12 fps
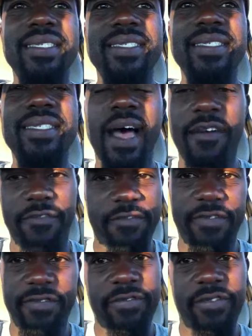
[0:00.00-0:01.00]
stuff,
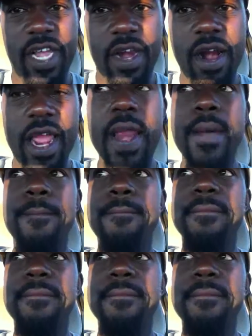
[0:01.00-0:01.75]
all right?